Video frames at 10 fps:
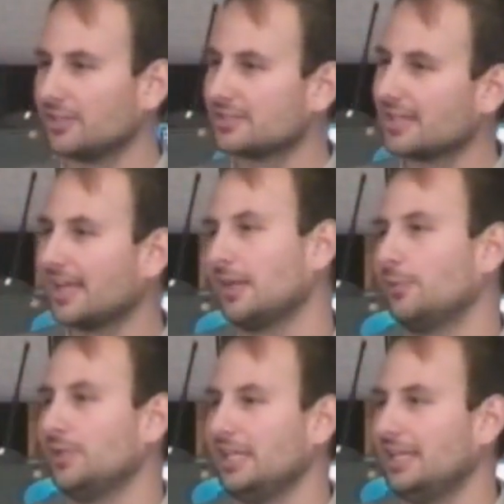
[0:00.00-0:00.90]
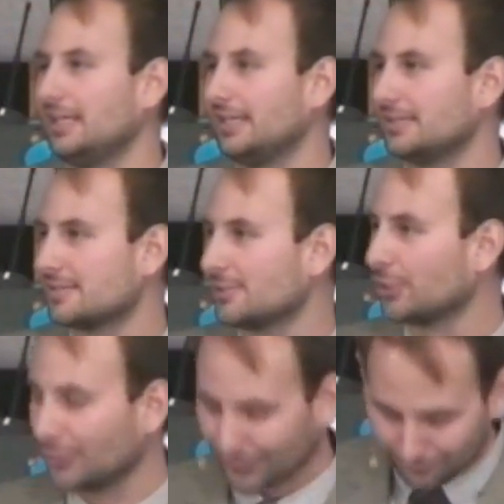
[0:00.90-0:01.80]
And the second we need it is to
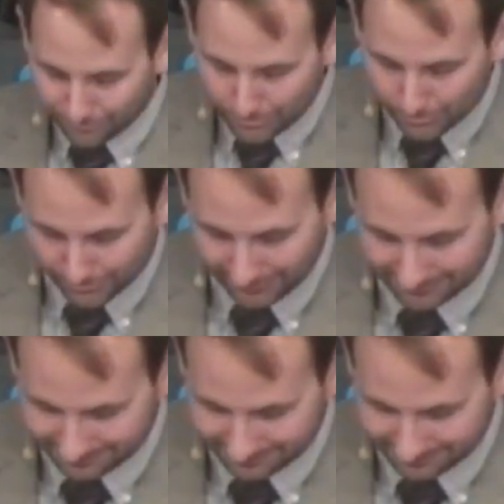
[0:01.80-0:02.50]
cook food,